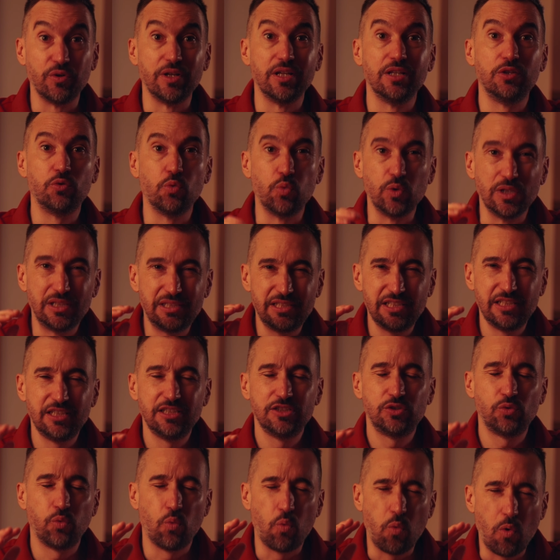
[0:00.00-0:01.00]
which
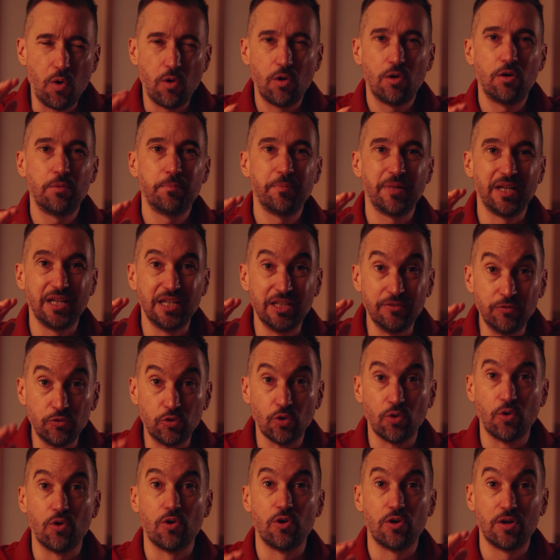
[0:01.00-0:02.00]
is warm
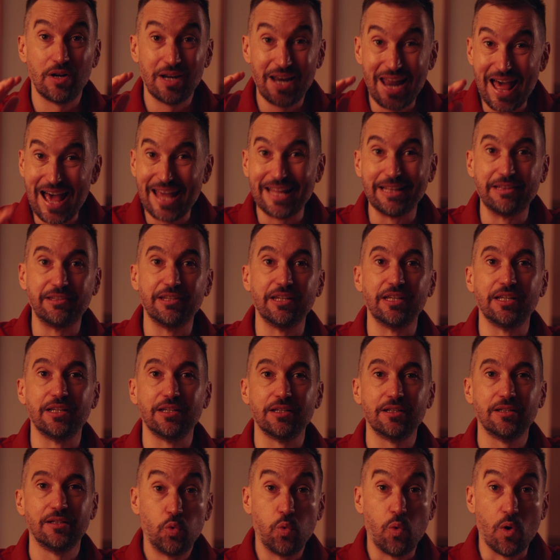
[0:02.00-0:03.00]
indoor
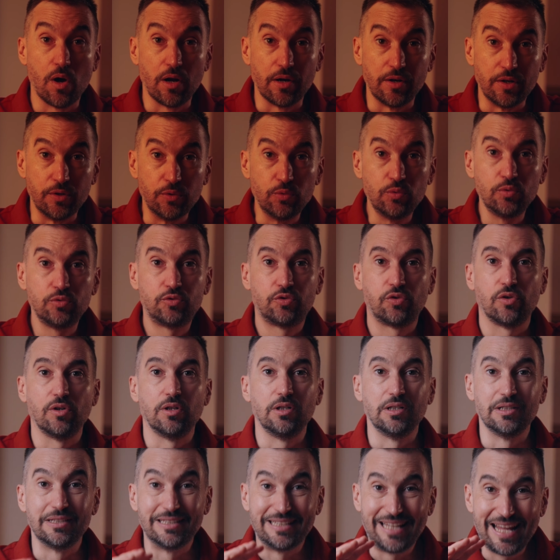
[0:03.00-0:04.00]
lighting, to a
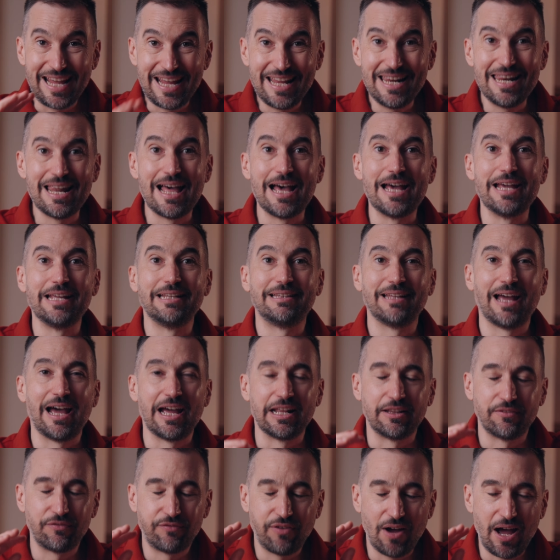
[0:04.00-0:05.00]
neutral daylight
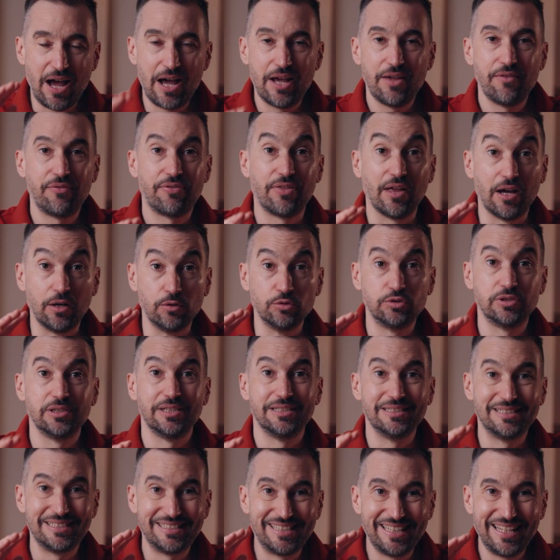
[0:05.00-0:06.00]
at
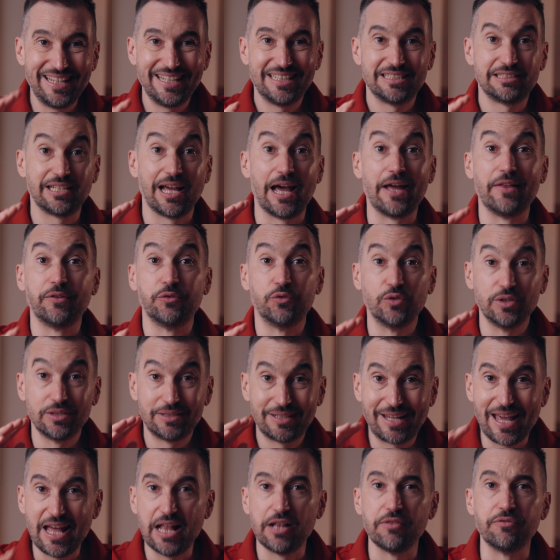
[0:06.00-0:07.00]

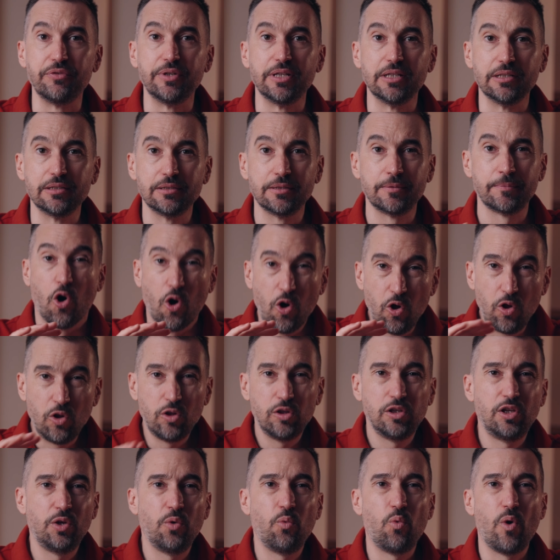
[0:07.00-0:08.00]
5600 Kelvin,
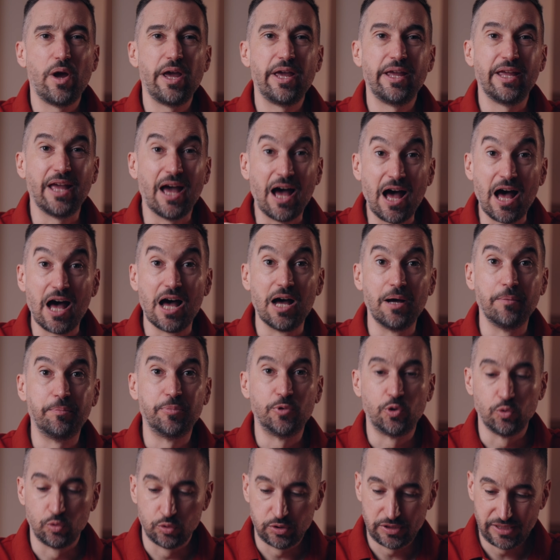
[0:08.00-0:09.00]
all the way
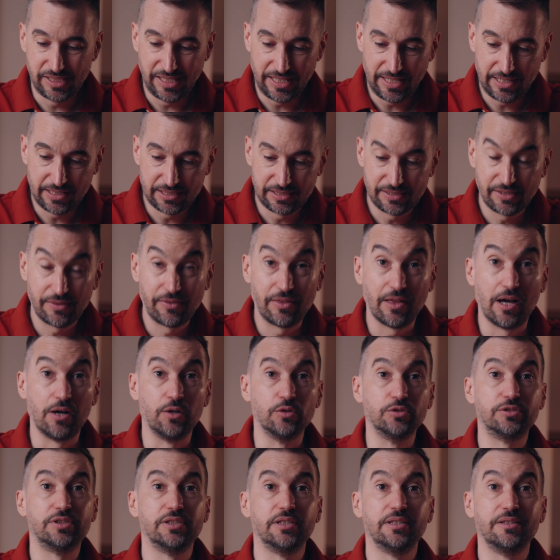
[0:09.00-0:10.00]
up to
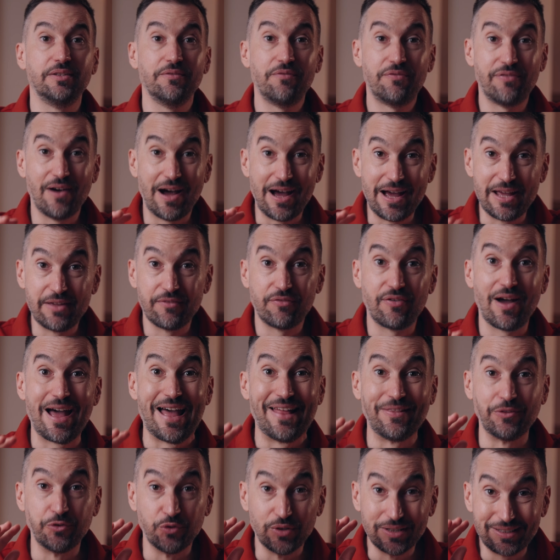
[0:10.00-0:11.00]

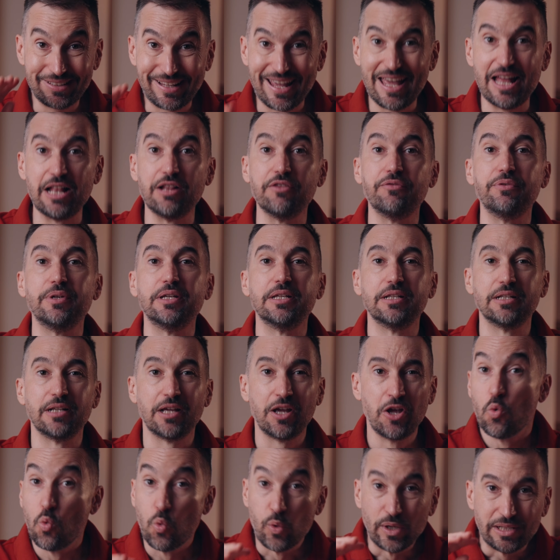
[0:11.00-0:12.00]
6500 Kelvin,
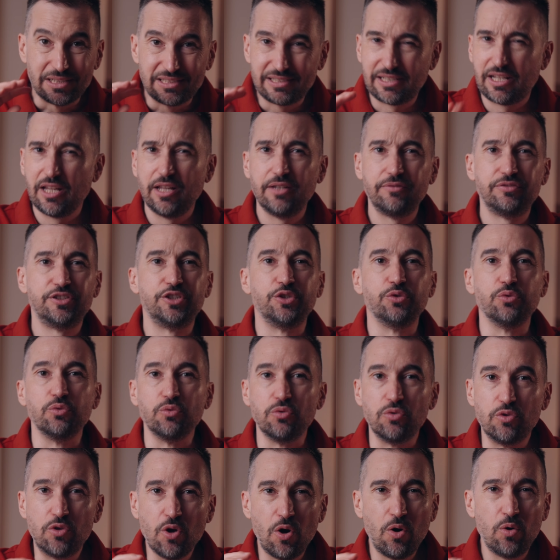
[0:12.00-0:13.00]
which gives
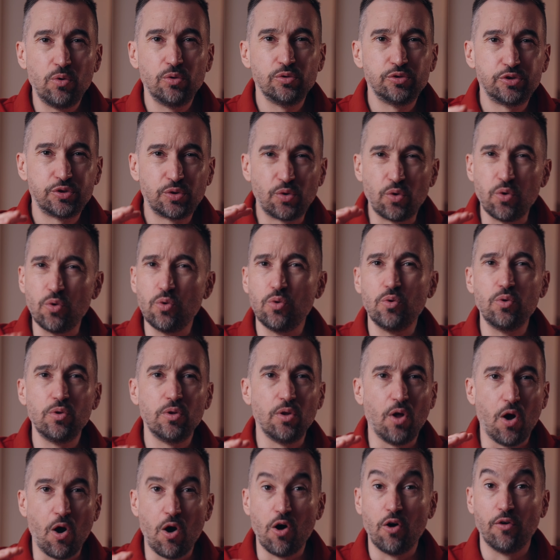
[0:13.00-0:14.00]
you those
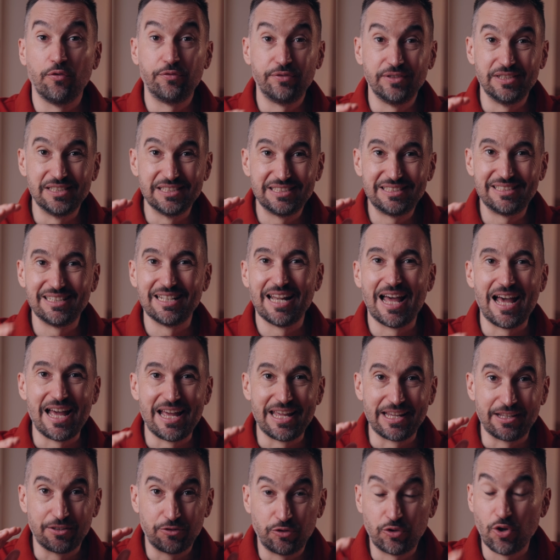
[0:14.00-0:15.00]
cool
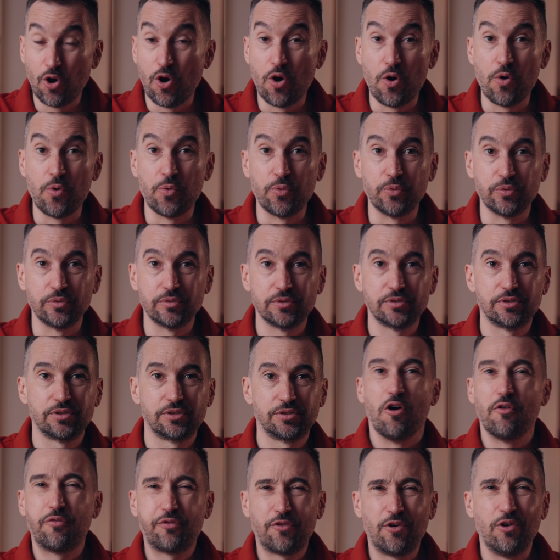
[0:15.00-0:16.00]
office-like tones.
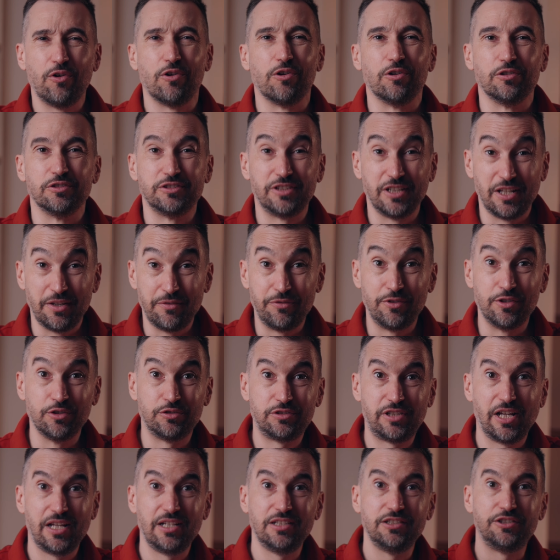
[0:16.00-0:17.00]
Of course, if you
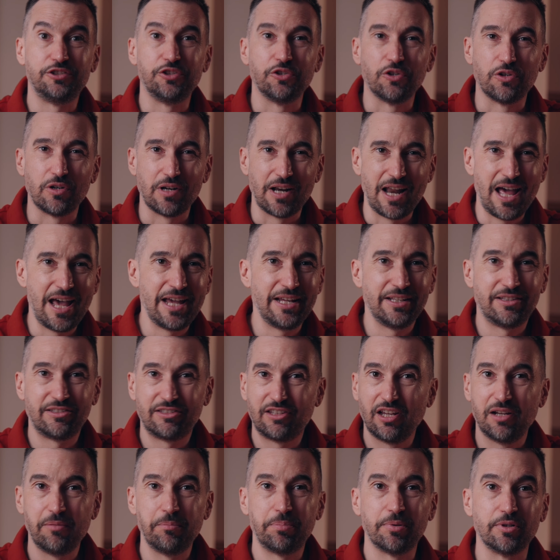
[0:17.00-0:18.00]
change your light
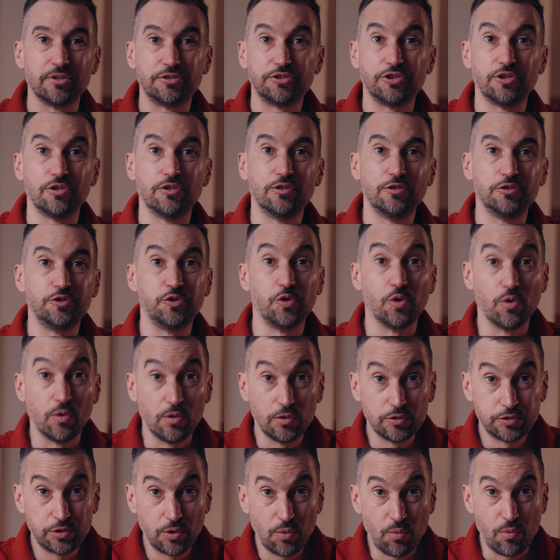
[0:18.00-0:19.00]
temperature, you
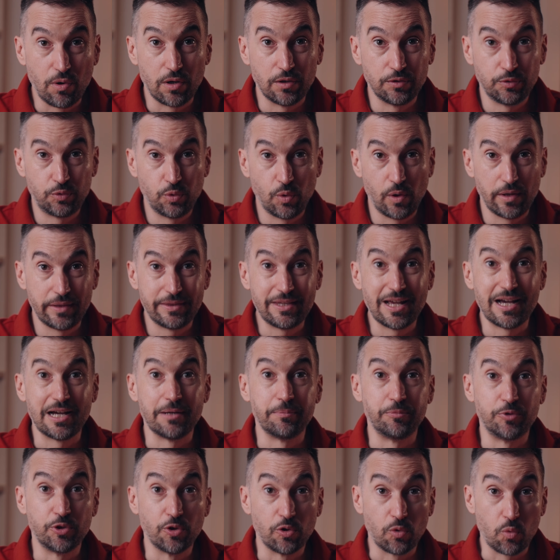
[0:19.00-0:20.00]
also want to
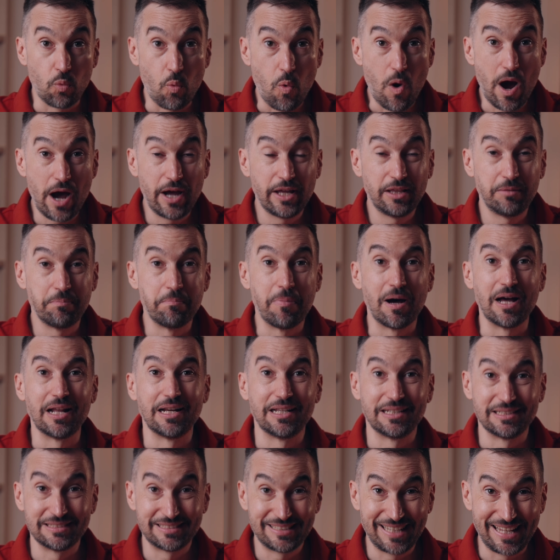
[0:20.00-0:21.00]
adapt your white
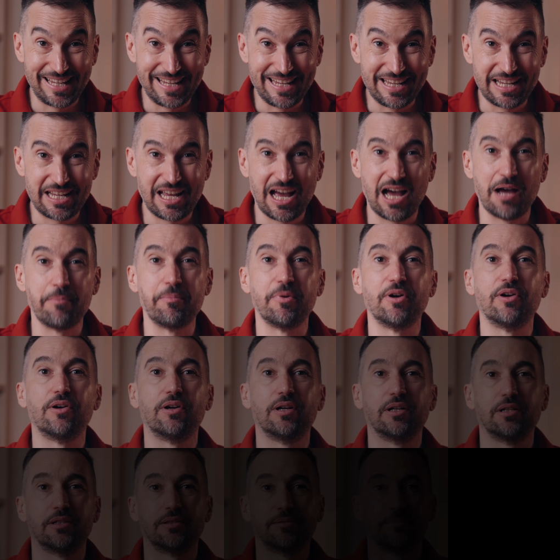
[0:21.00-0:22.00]
balance in
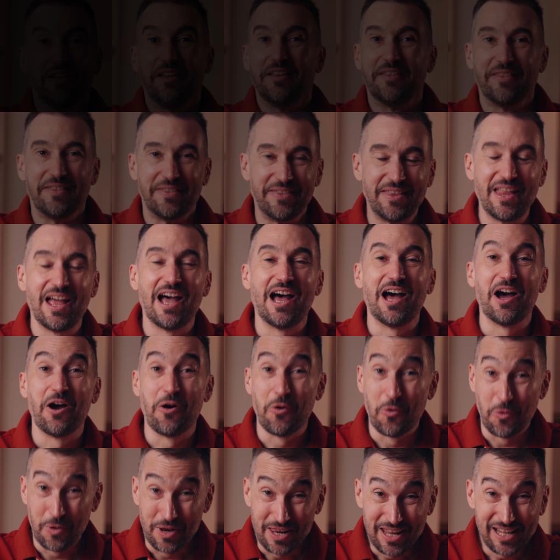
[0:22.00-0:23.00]
camera.
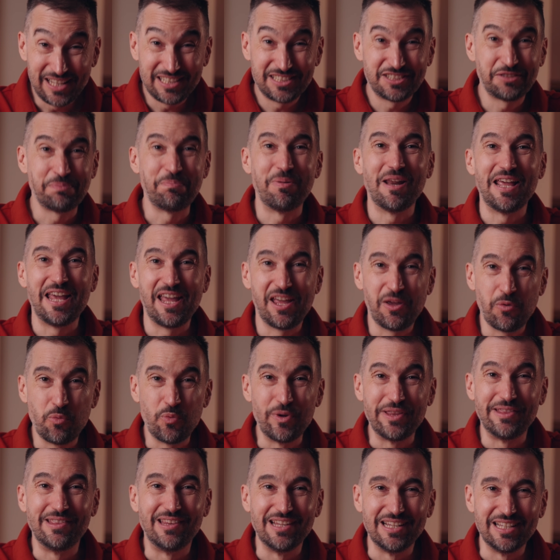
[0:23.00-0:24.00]
Now, let's play
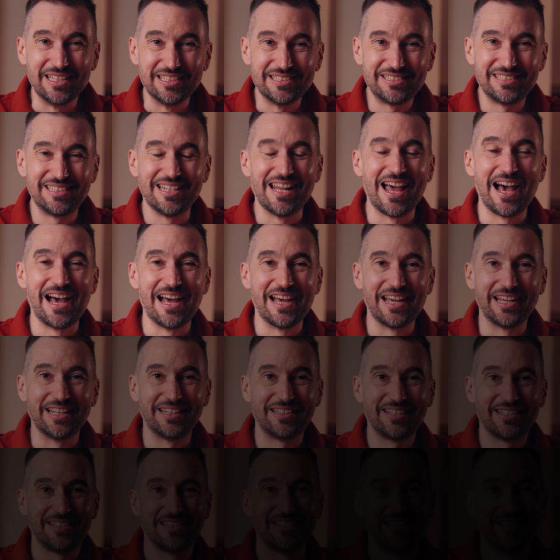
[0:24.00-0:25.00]
with this light.